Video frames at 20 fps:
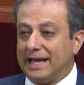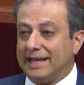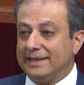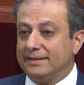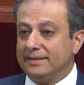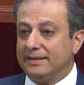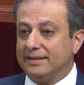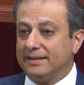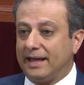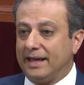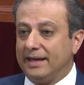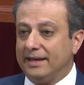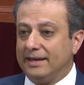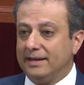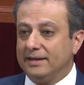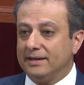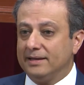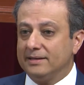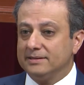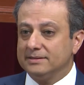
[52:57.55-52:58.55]
And they
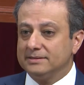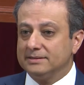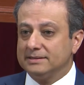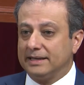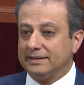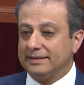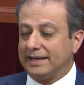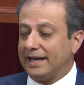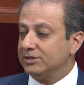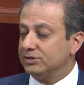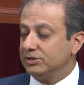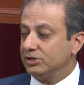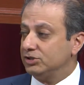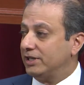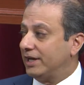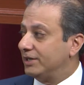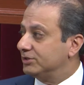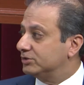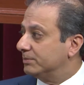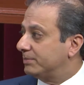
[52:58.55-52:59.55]
engaged in a
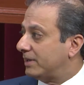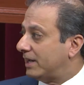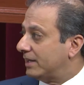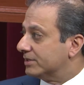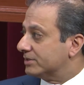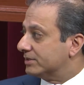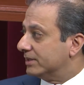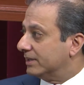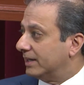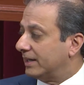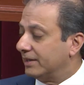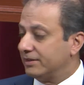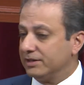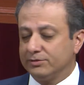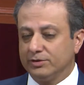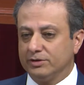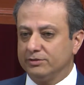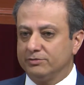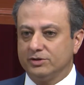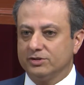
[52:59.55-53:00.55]
change in policy. And I
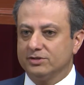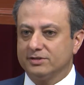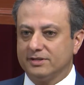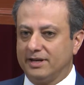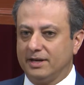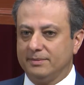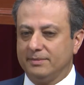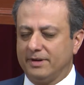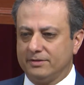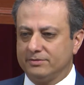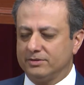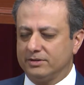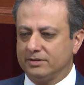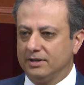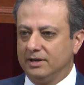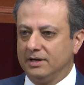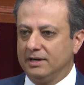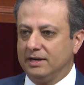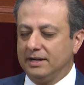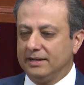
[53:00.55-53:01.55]
think for the first time ever,